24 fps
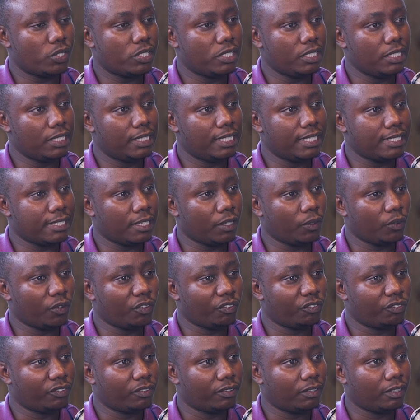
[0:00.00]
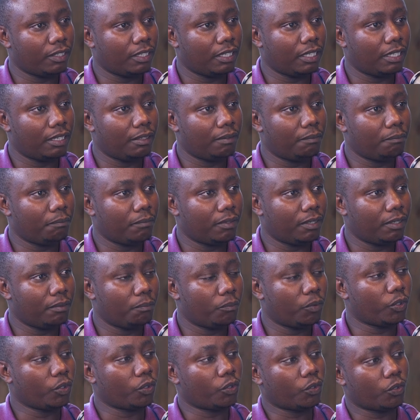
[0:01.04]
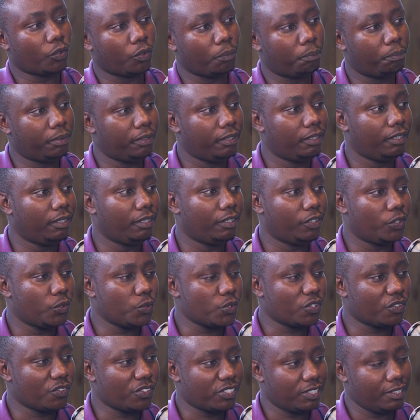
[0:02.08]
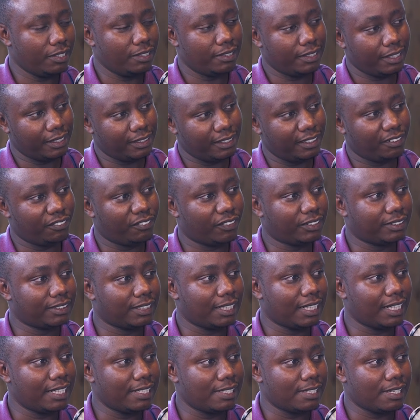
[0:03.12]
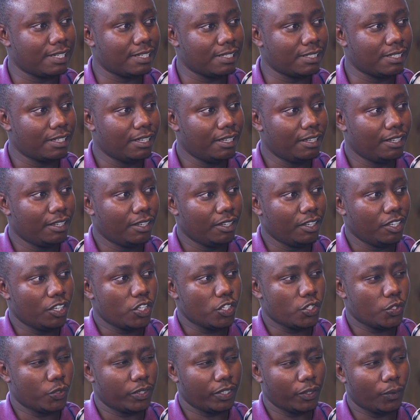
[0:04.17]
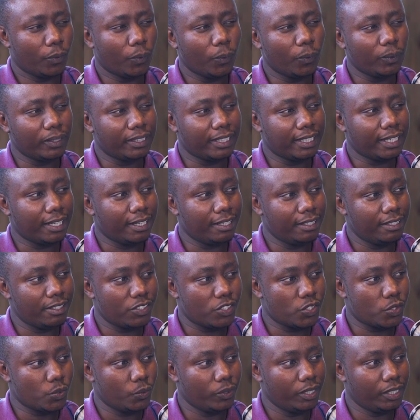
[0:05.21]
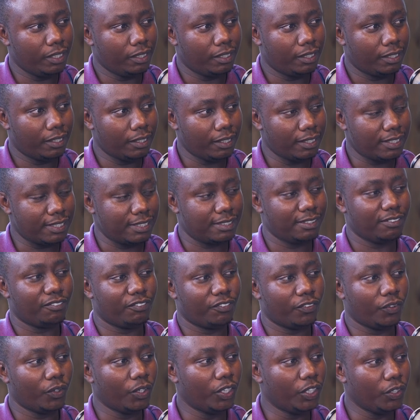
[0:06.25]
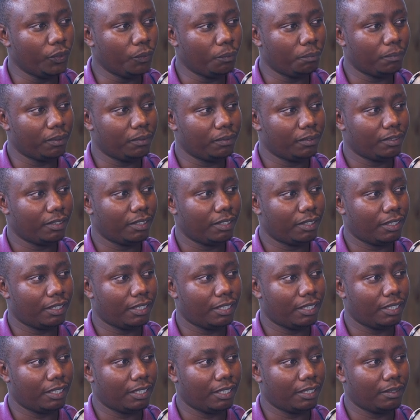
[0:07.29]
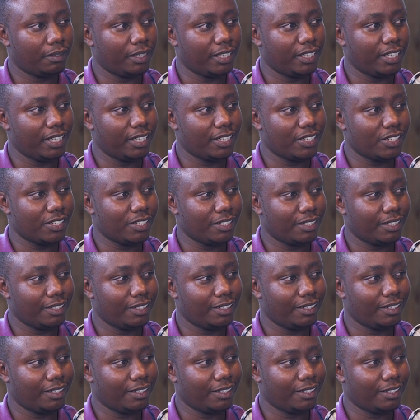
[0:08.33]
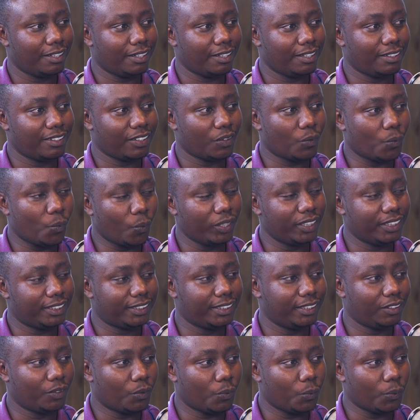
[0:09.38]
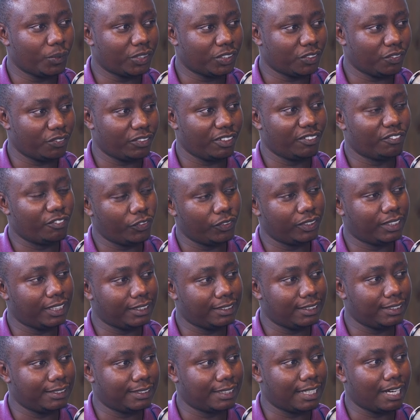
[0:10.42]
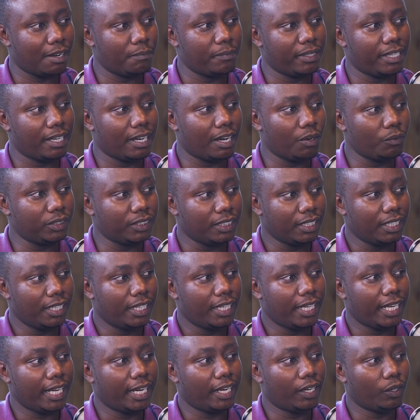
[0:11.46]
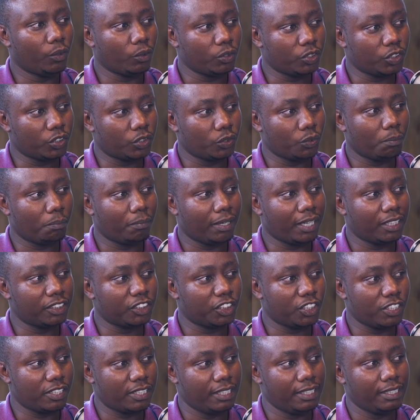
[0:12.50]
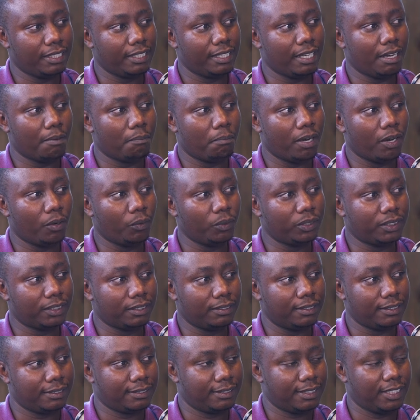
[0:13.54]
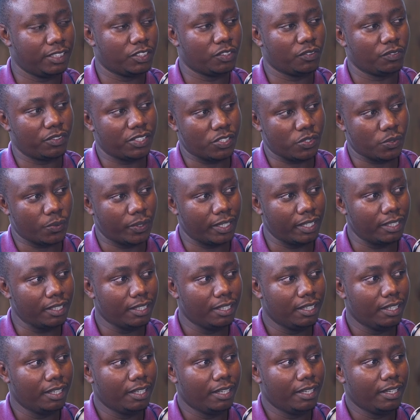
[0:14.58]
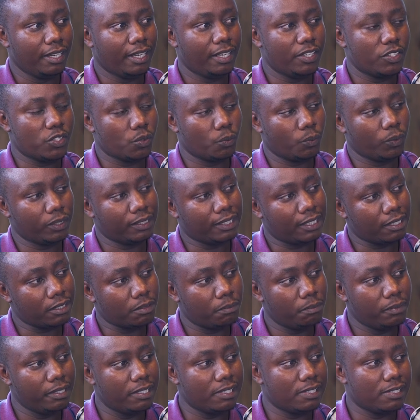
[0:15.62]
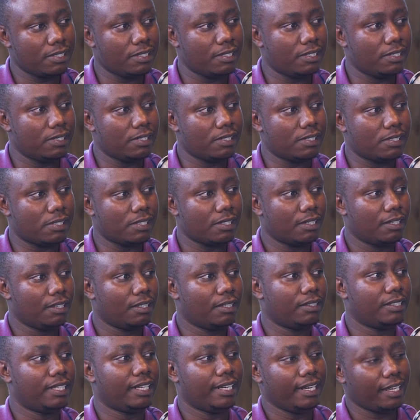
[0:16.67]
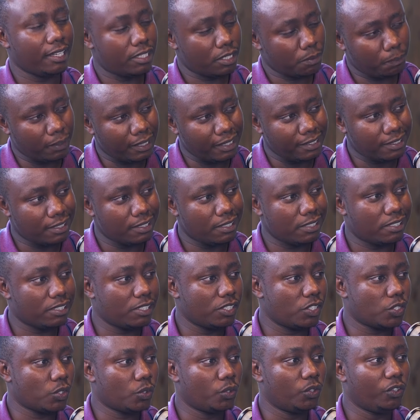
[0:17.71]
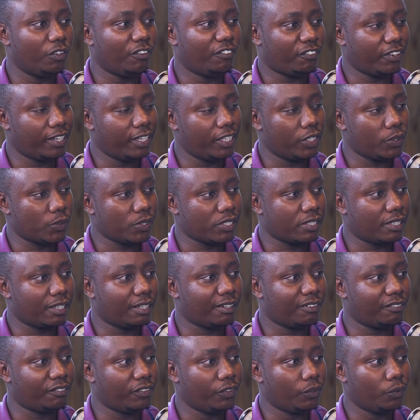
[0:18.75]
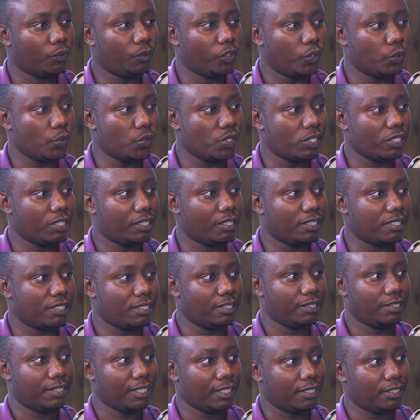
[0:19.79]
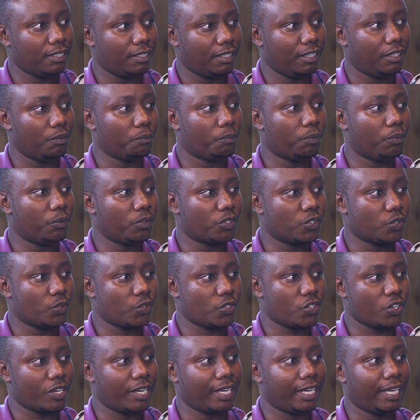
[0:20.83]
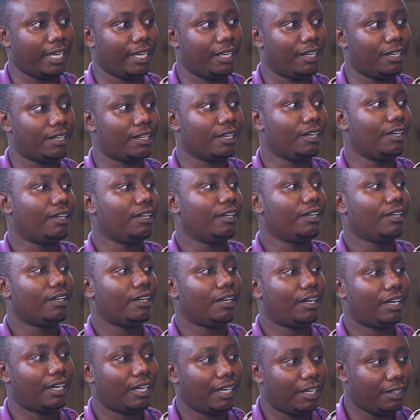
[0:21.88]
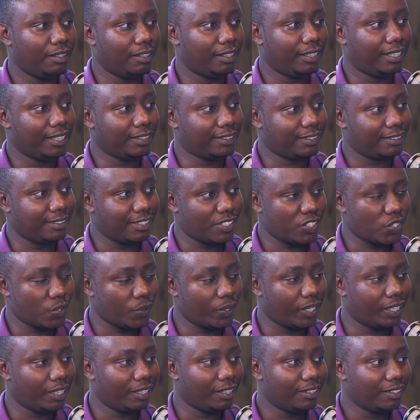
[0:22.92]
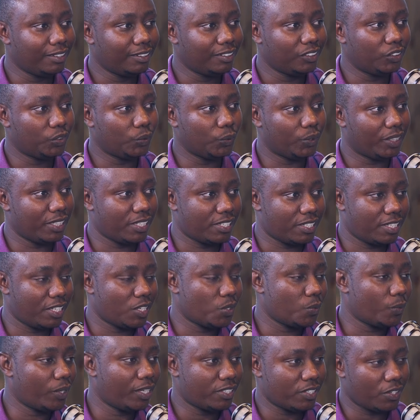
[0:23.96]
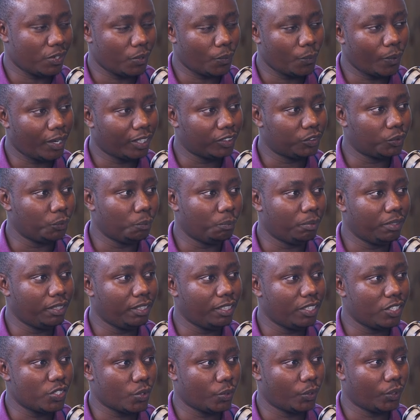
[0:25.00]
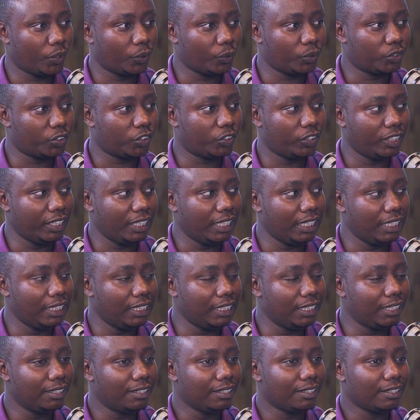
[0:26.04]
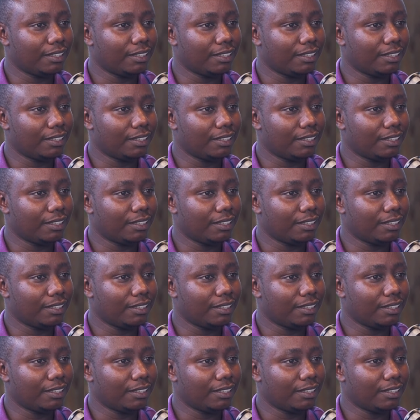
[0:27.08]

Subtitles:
see there's a lot of monocropping, use of synthetic fertilizers. So the goal there is to increase the volume and the quality, in quotes, of the food that is coming out, and not so much thinking about the state of the soil. And so what that means is the next planting season, you find yourself, using synthetic inputs to try and get the soil to the state where it's required to be. So you're not really...